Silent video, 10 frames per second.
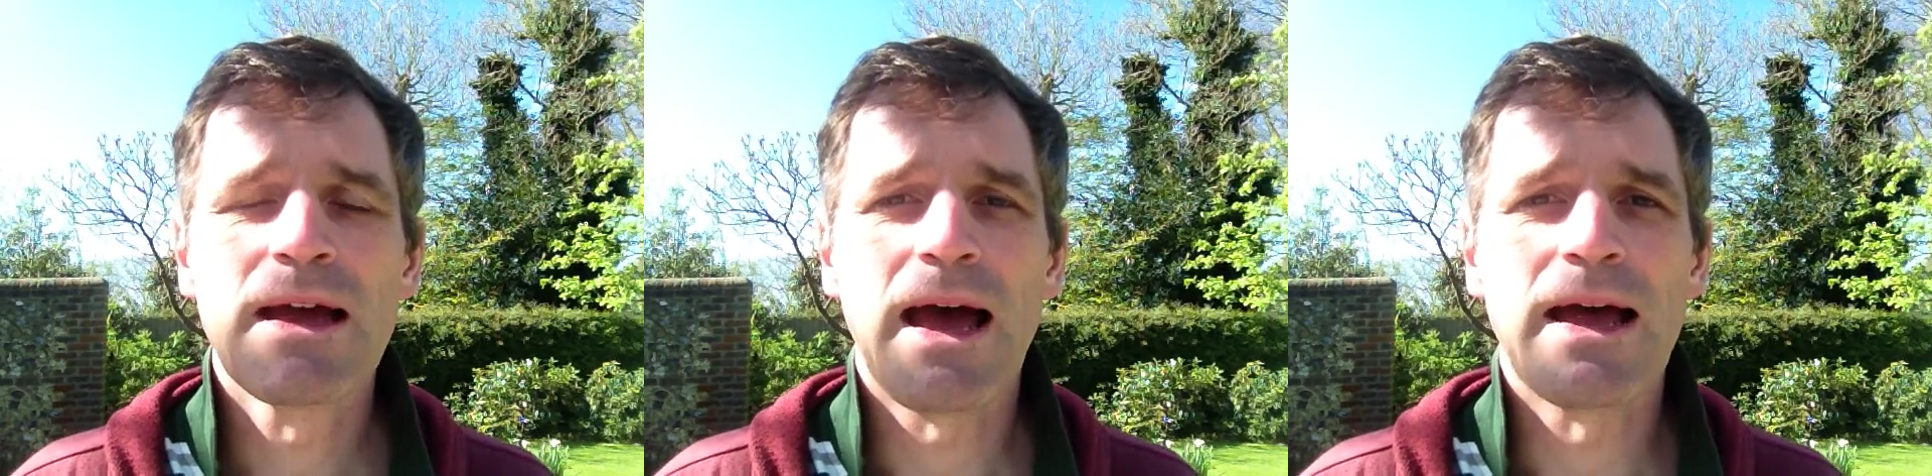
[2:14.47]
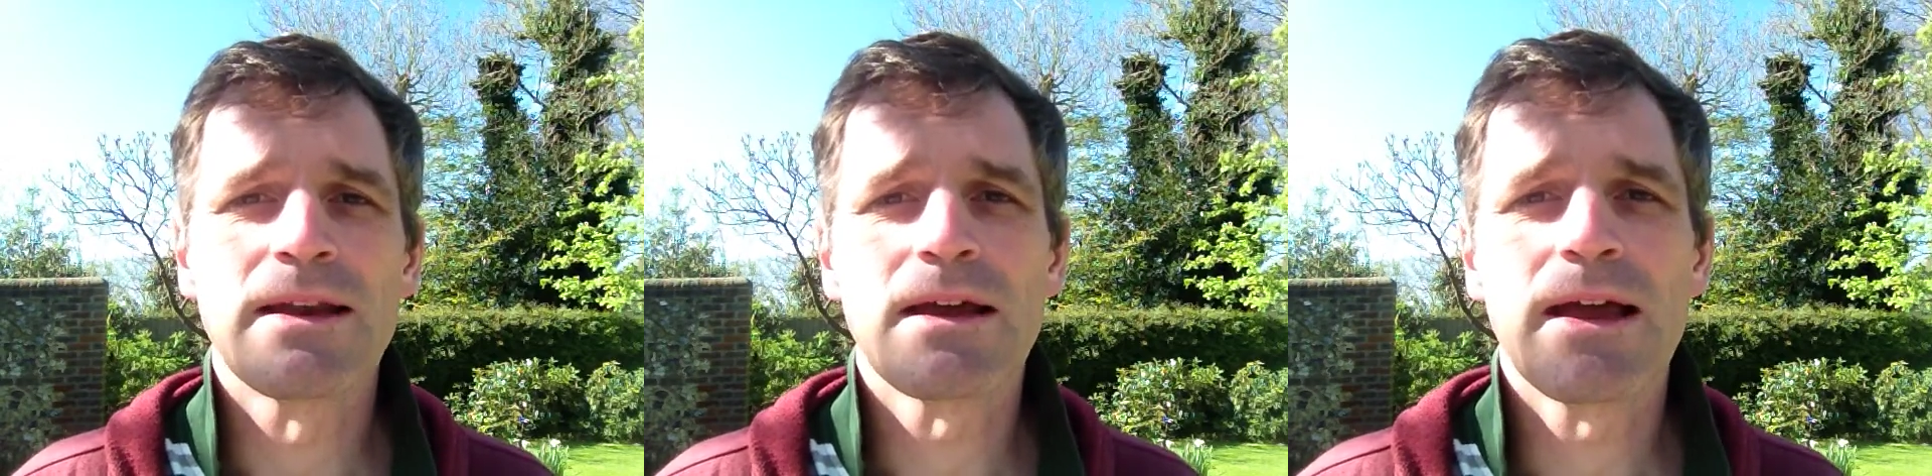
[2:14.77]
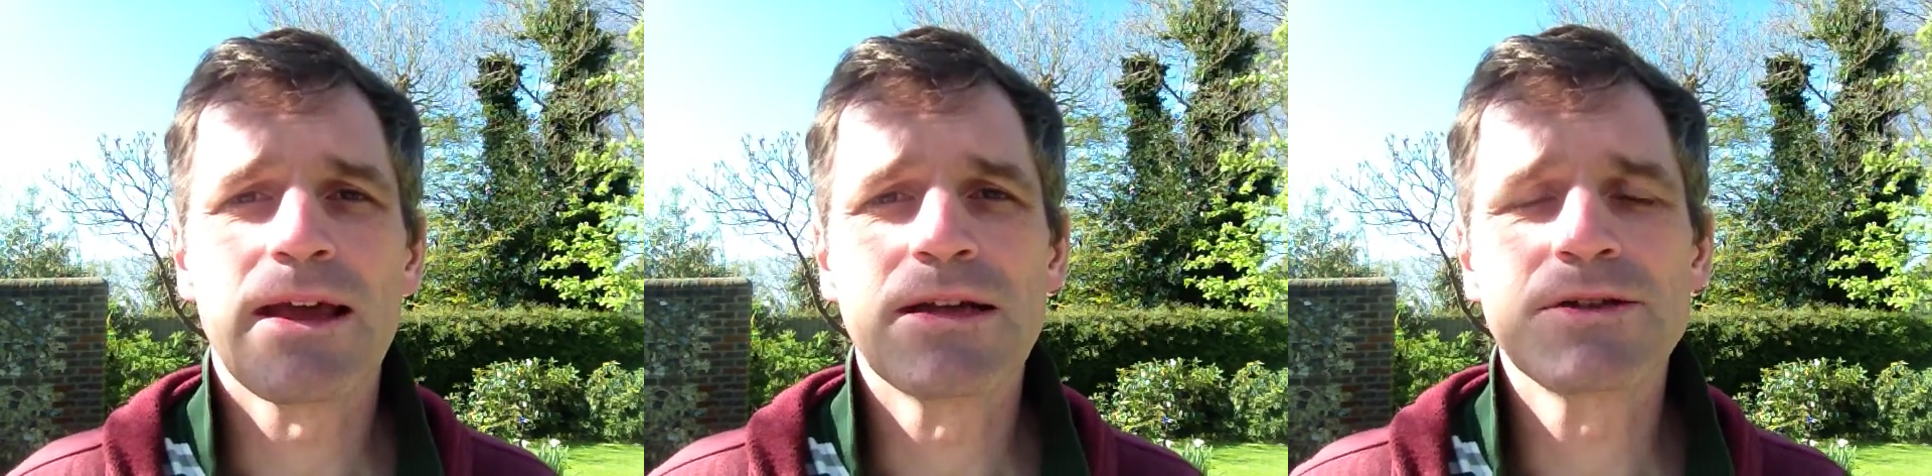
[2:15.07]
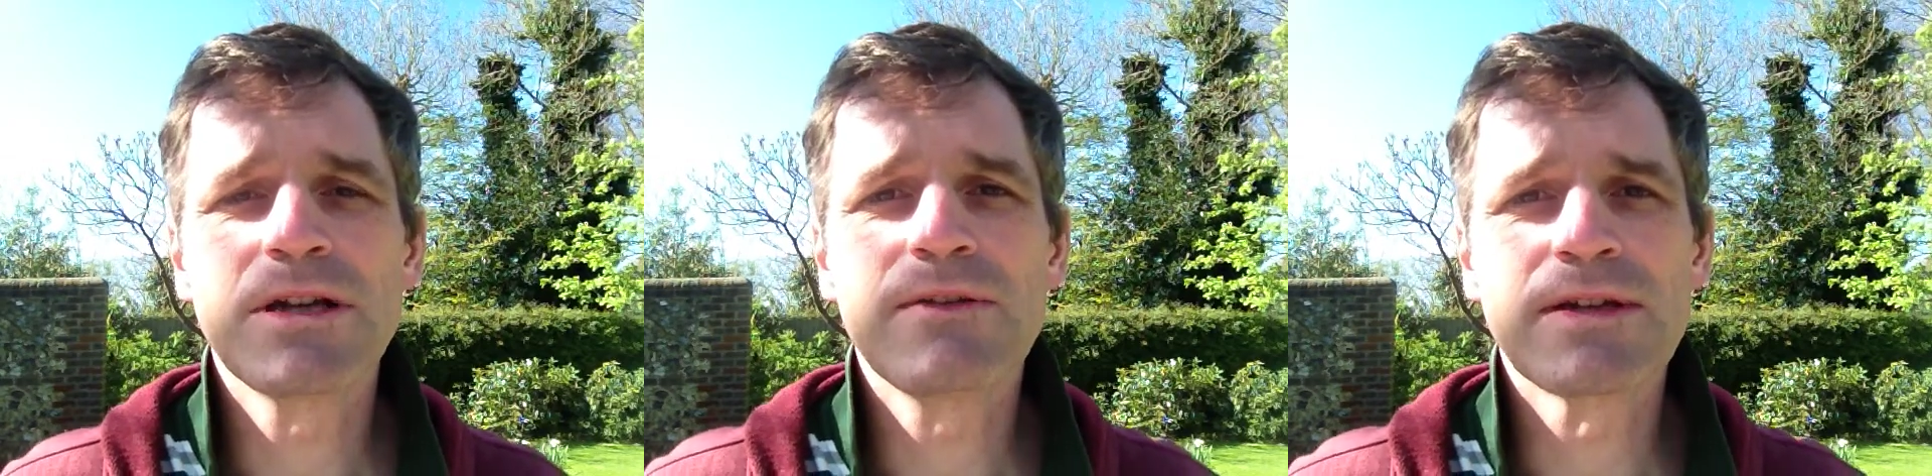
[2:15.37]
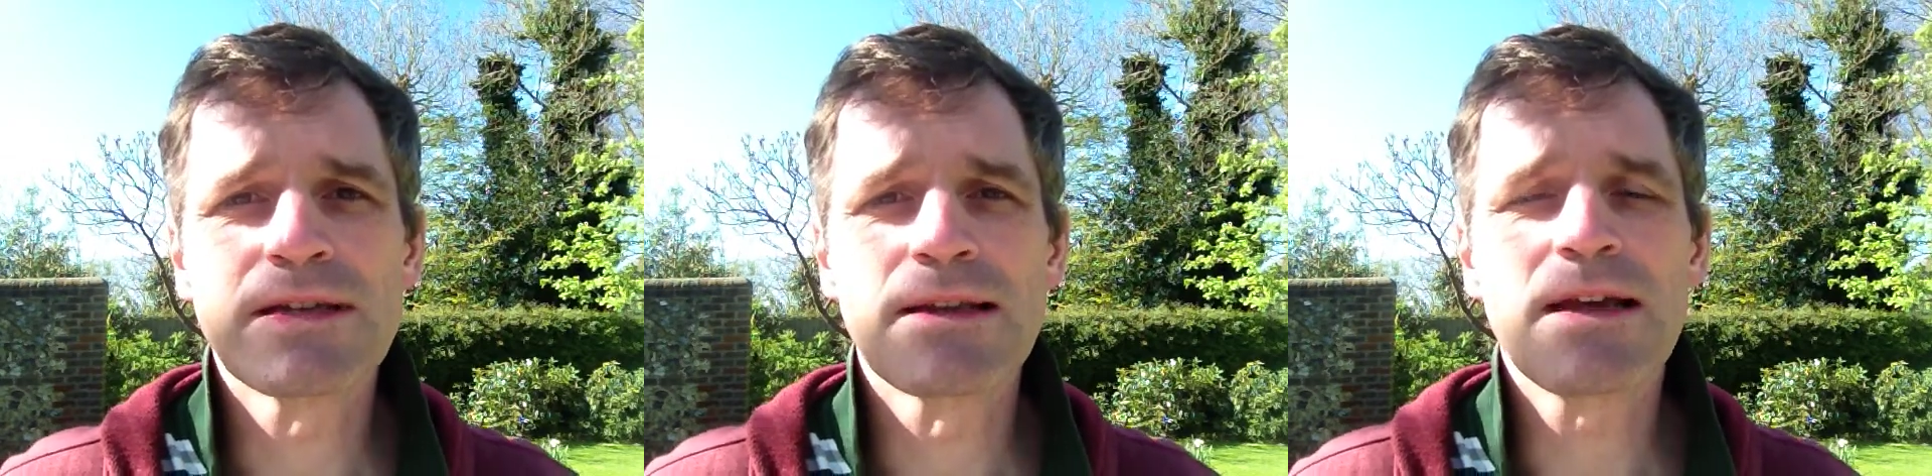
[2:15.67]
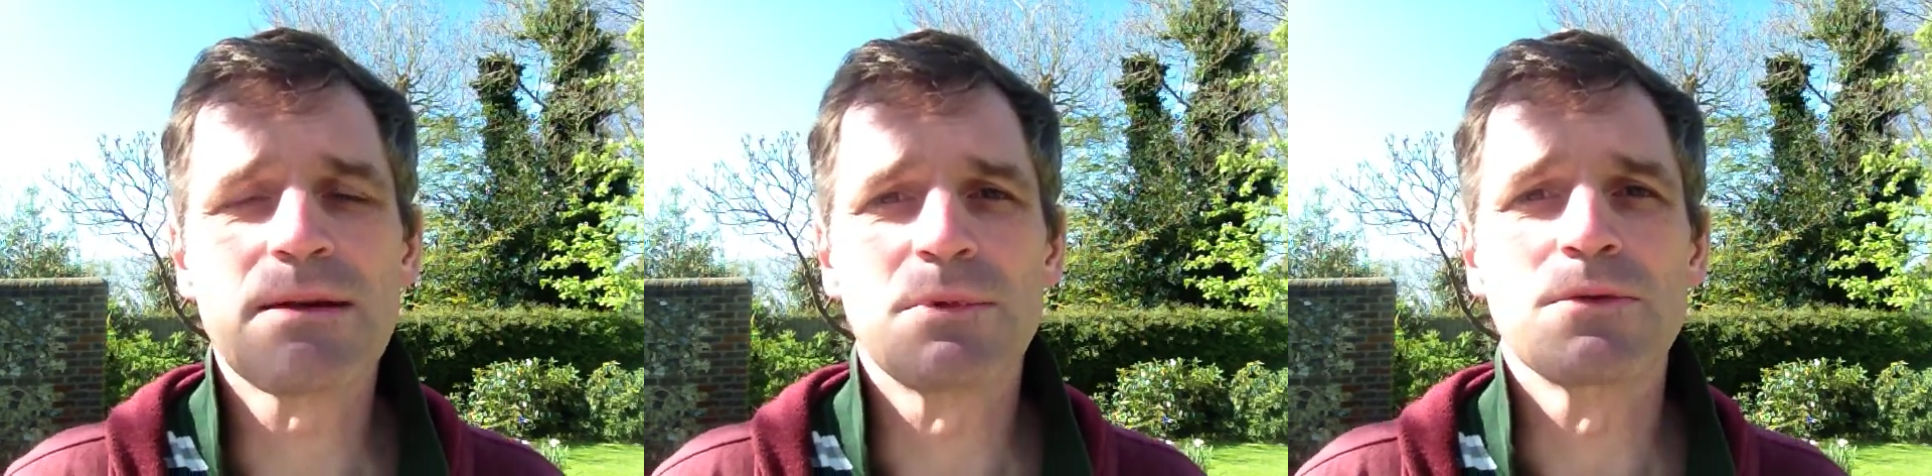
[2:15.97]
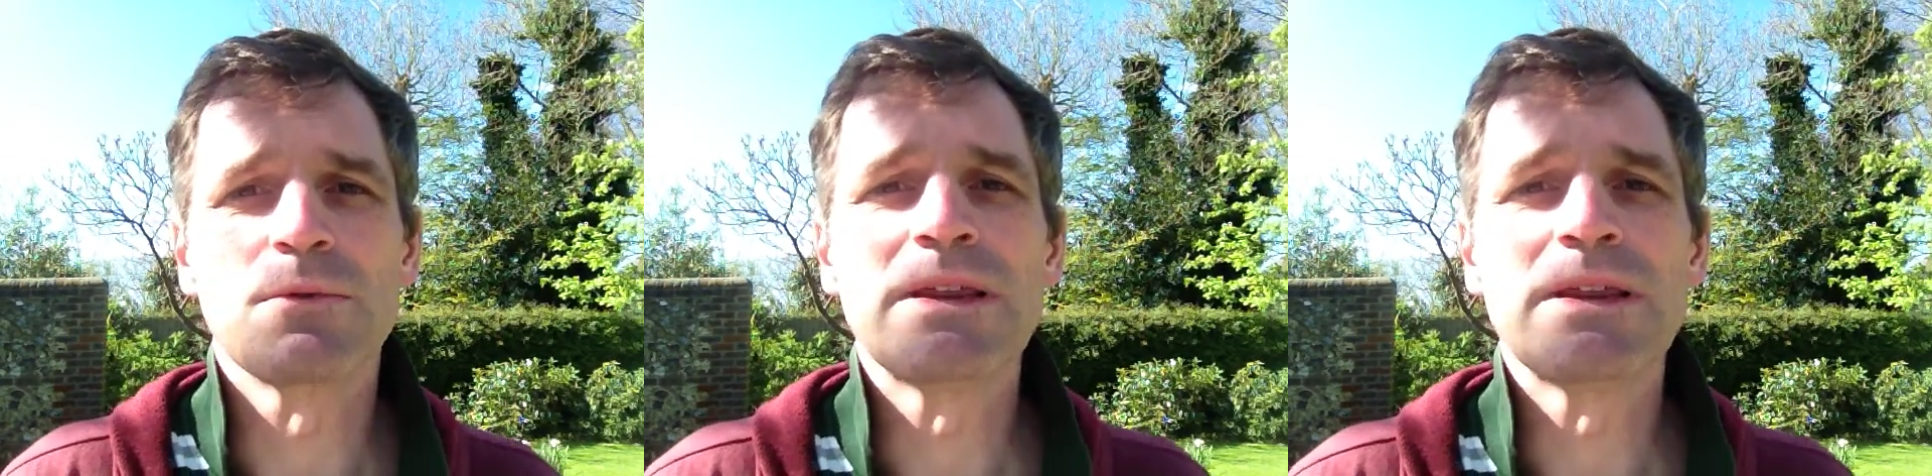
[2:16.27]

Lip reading: and he achieved his enlightenment